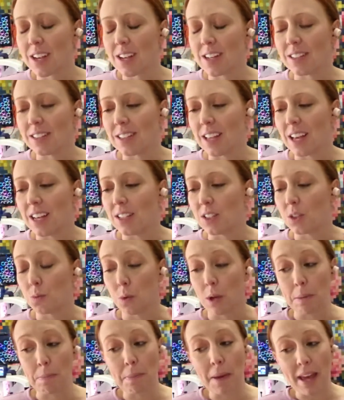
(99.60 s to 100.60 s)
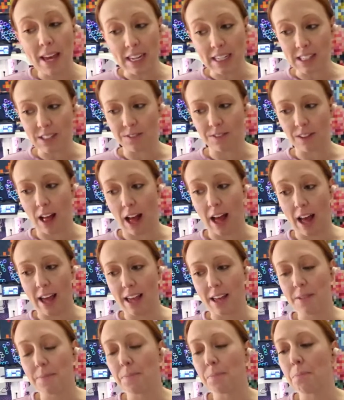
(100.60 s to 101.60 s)
It says, "When pigs
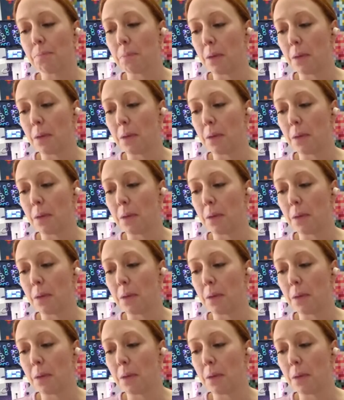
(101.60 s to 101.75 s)
fly,